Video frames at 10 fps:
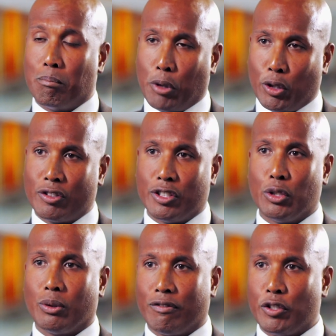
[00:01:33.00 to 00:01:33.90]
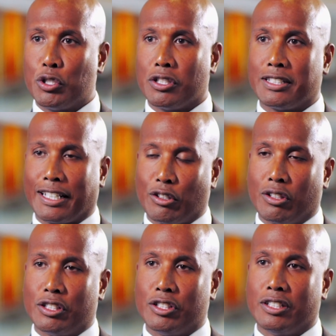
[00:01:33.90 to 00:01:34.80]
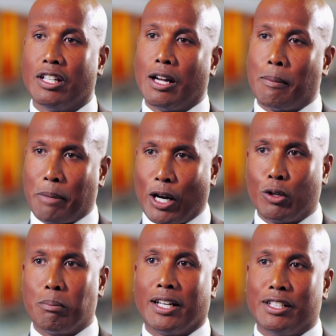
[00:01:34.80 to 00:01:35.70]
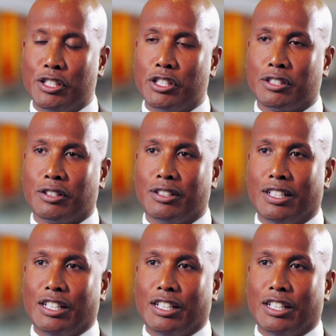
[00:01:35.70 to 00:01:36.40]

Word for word: both new and future technology powered by digital,